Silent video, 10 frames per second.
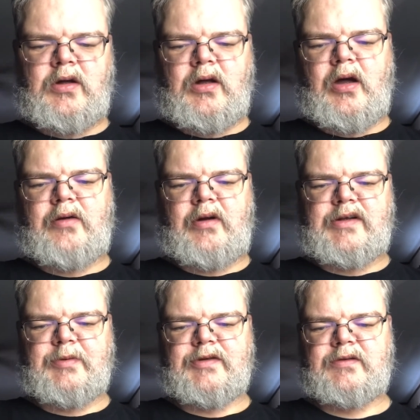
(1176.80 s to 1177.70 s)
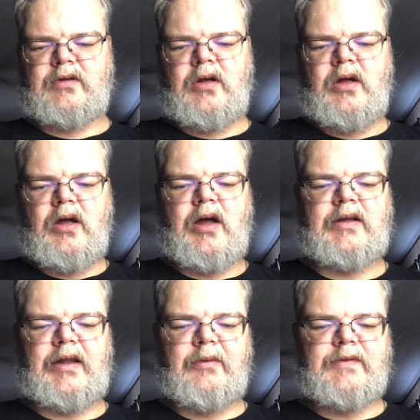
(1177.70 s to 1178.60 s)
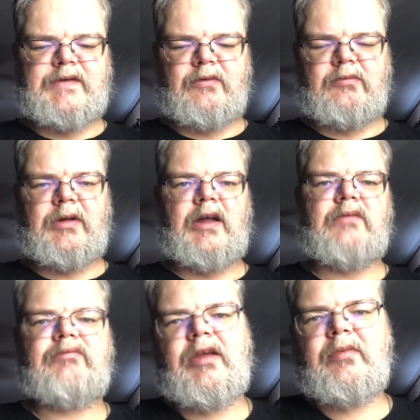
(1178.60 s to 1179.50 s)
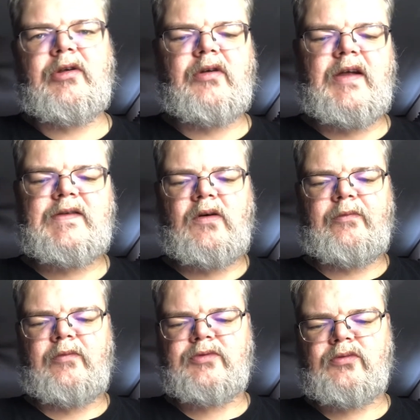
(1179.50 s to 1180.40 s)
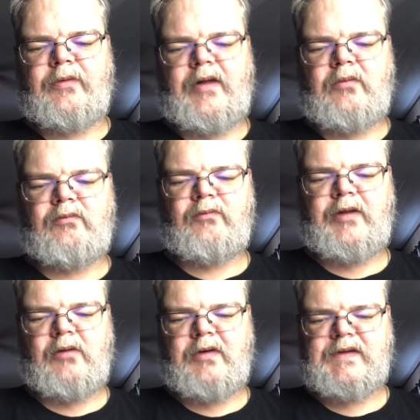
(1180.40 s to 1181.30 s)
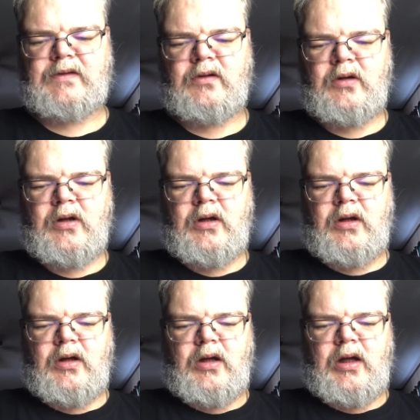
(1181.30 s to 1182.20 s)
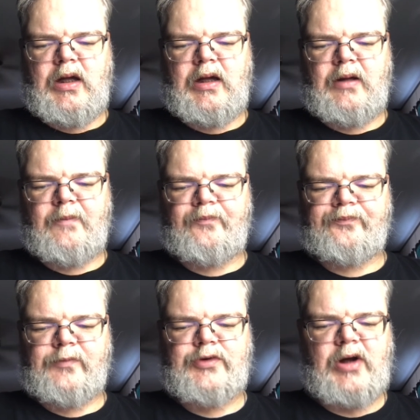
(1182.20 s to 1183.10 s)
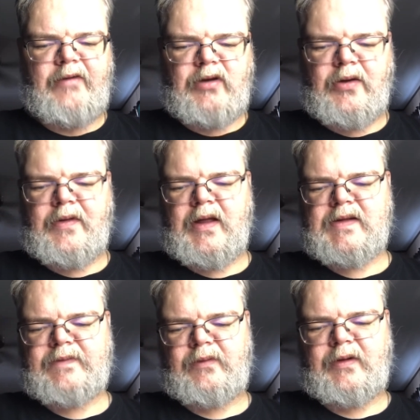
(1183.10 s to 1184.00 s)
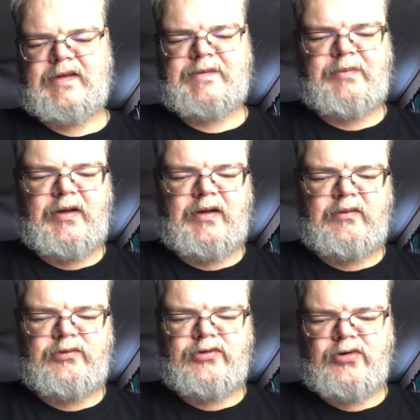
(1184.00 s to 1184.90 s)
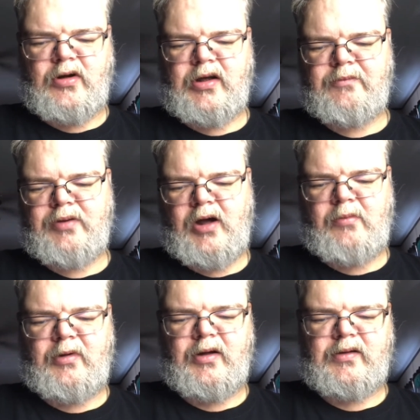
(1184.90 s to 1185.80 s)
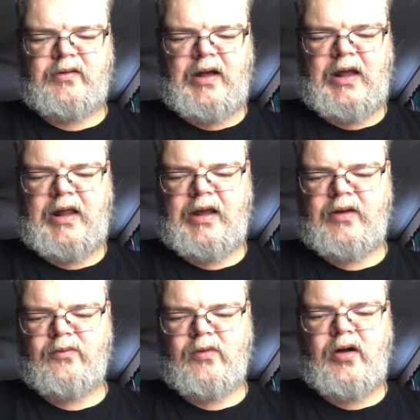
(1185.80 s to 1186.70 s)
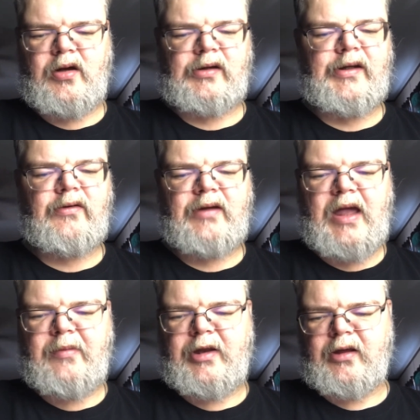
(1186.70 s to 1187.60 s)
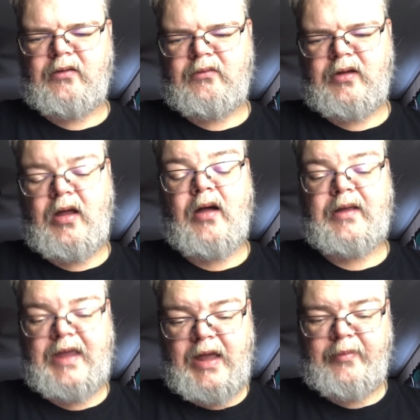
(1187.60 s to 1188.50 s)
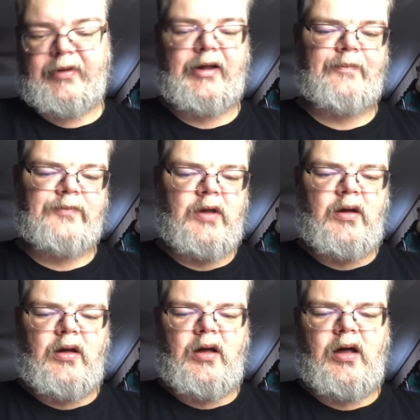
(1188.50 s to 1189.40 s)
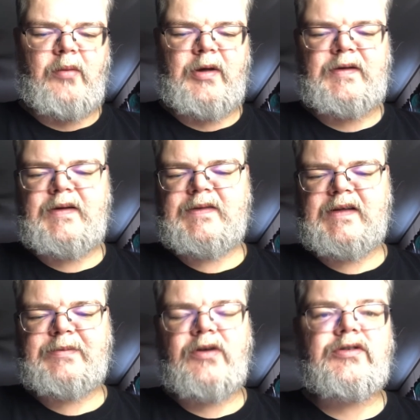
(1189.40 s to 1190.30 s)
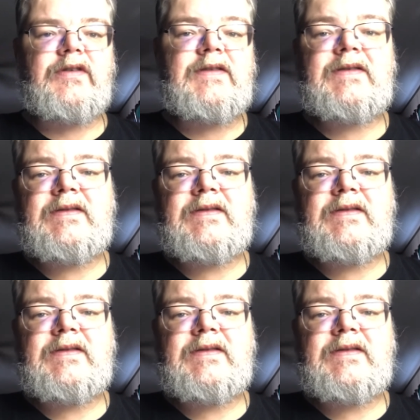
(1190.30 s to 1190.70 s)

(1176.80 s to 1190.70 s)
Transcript: underage person. Delinquency would be like keeping your kids home from school without reason. Driving under the influence, been drunk in public, had a hit and run, illegal gambling, indecent exposure. And this